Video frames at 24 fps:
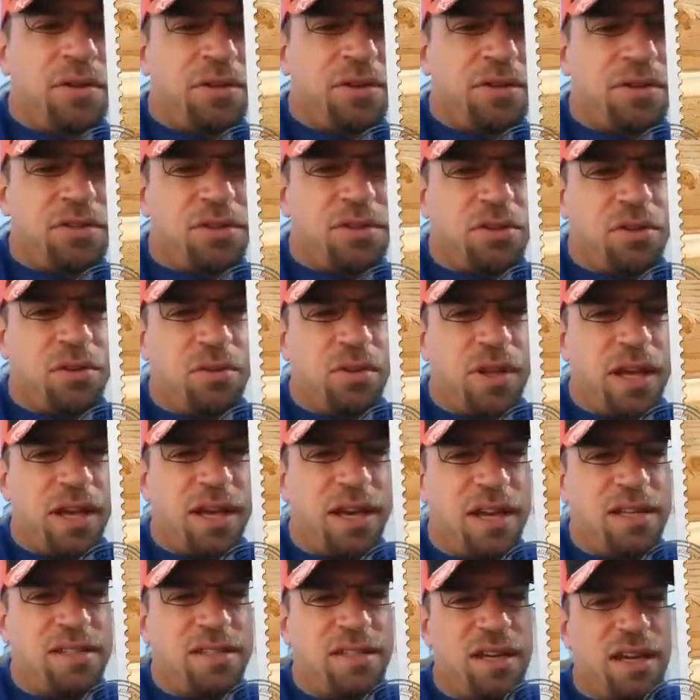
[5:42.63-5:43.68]
So like
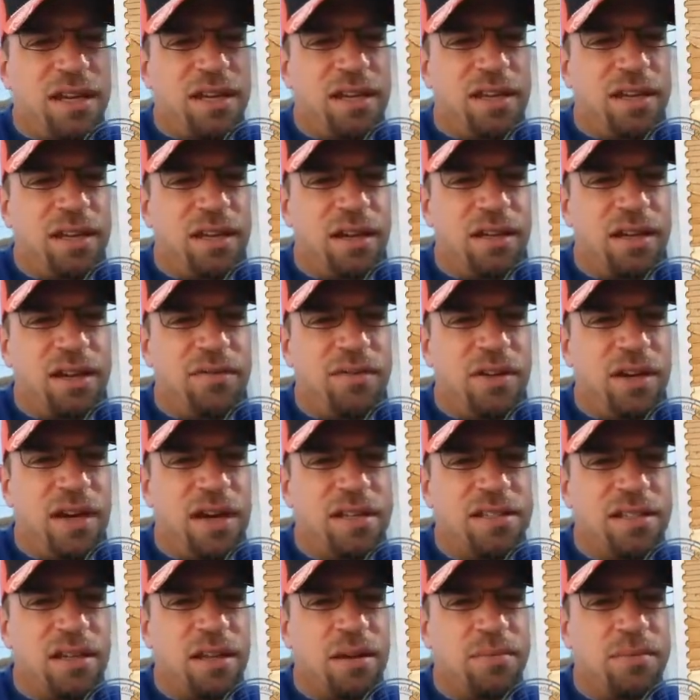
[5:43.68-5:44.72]
I said, I'll give you
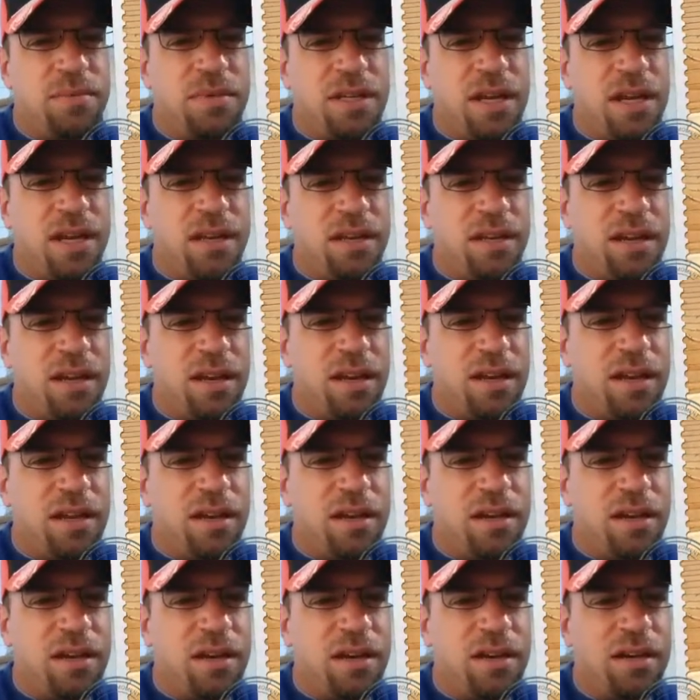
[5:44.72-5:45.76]
guys an update
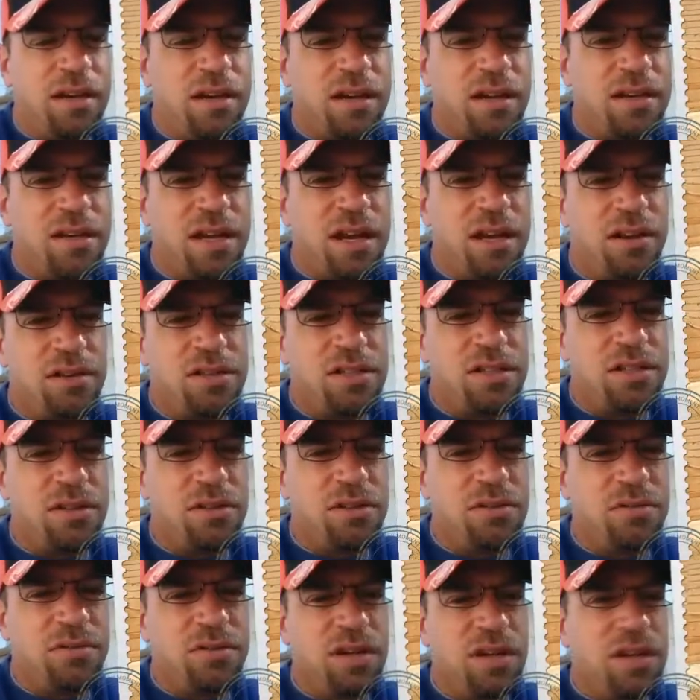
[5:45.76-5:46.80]
in a day or
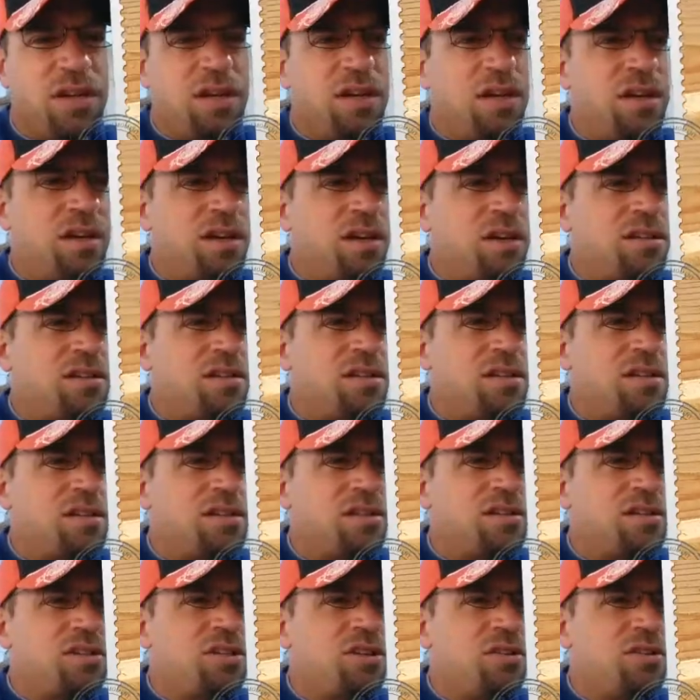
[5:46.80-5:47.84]
two
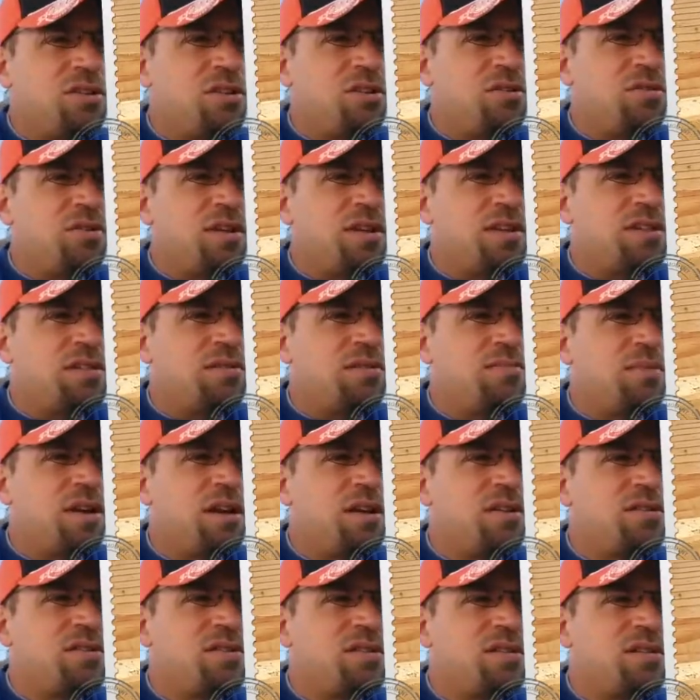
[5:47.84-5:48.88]
to show you these
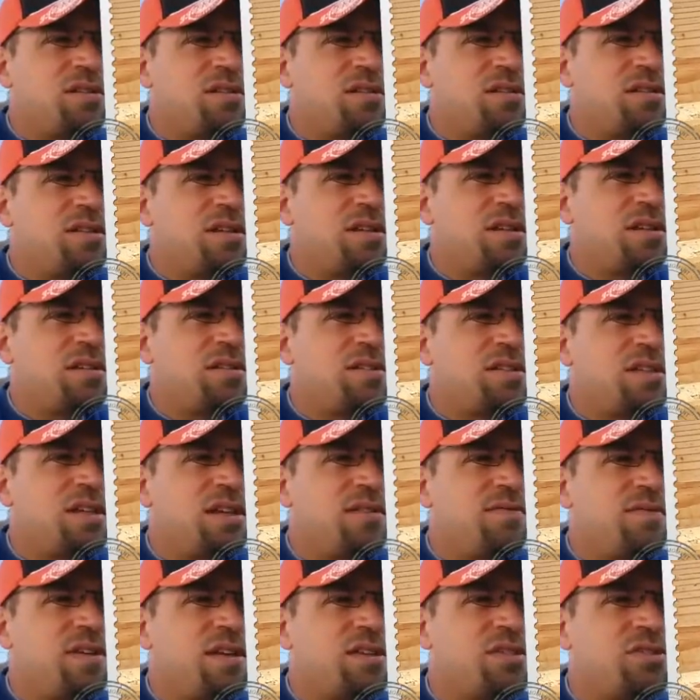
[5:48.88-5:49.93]
tomatoes and
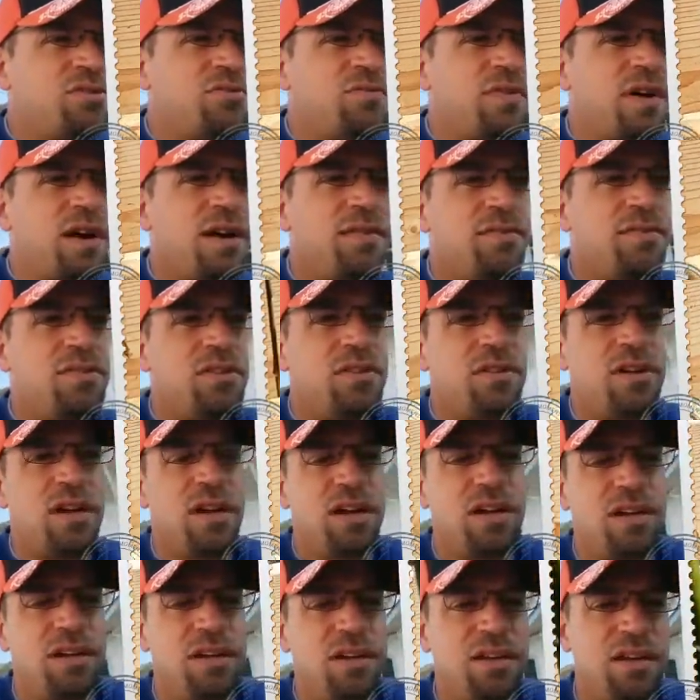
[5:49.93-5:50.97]
see if they survived or
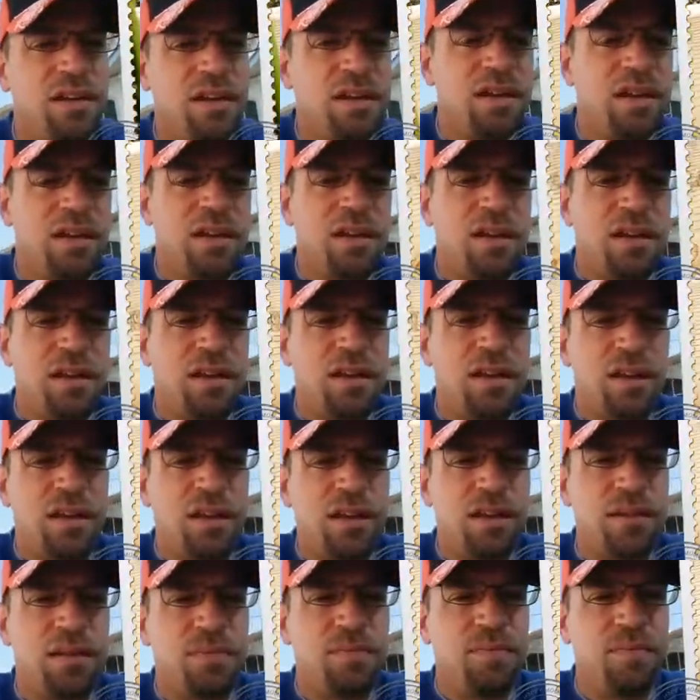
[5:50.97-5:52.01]
not.
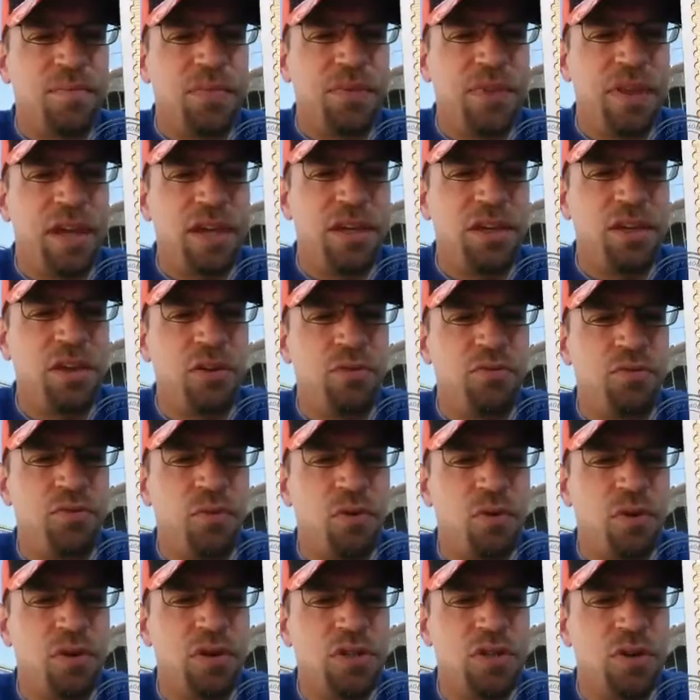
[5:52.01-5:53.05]
Thank you
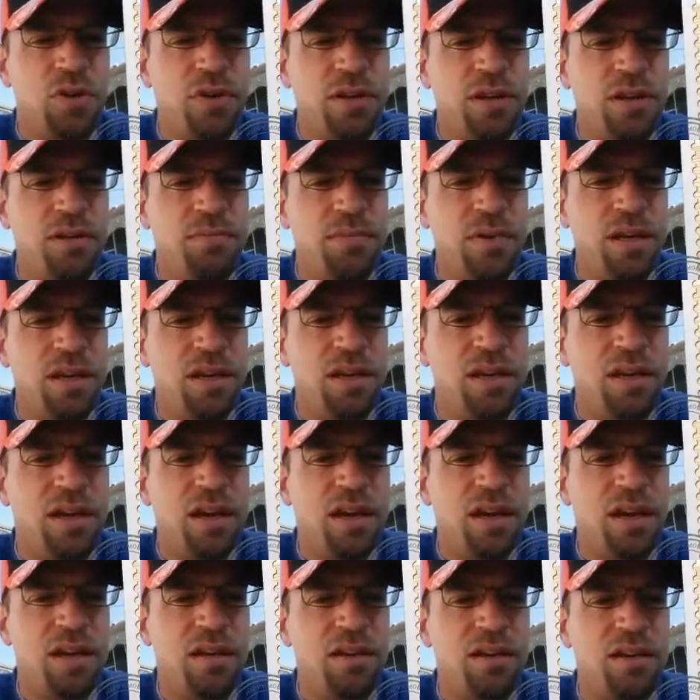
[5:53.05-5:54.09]
for joining me,
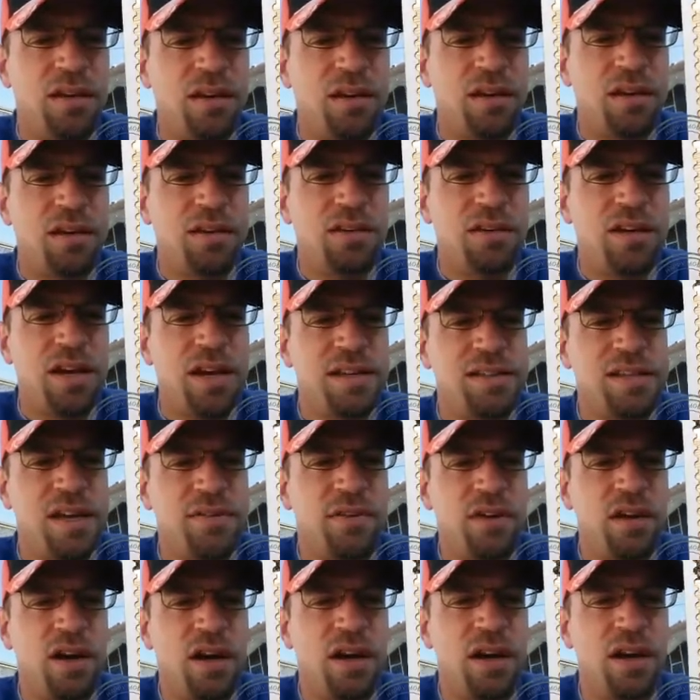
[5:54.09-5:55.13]
and guys,
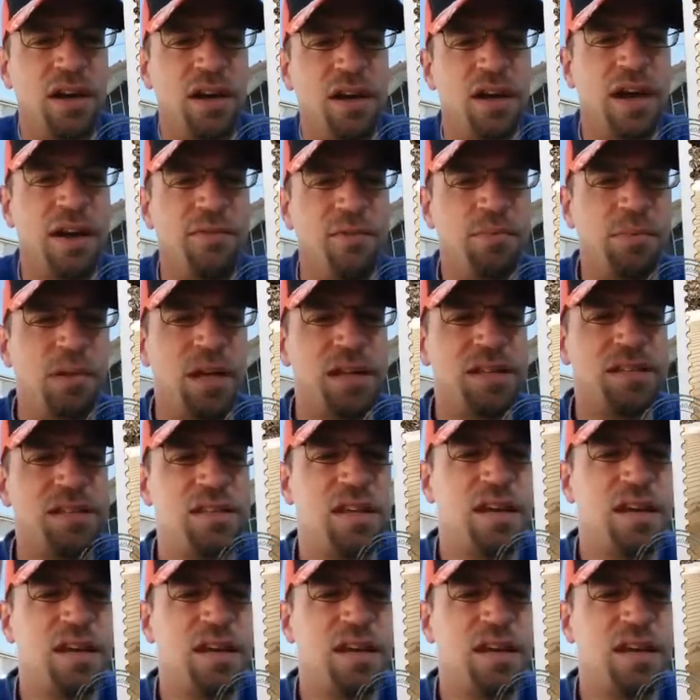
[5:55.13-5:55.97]
have a blessed